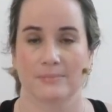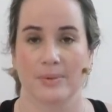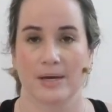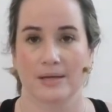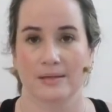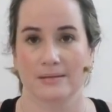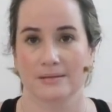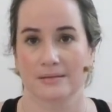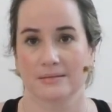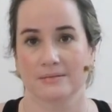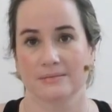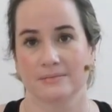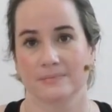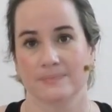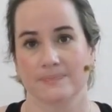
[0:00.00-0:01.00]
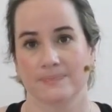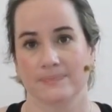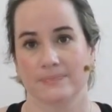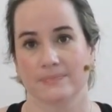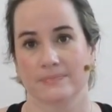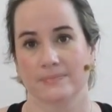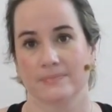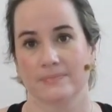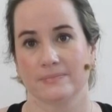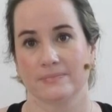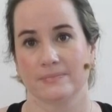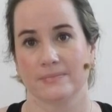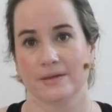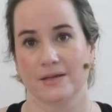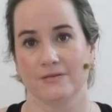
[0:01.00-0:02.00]
But
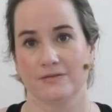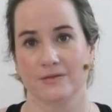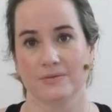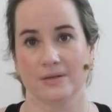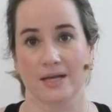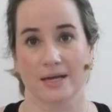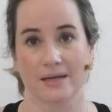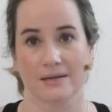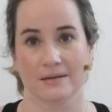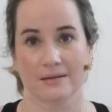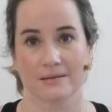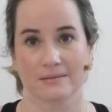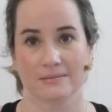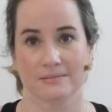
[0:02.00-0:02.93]
if you'd like,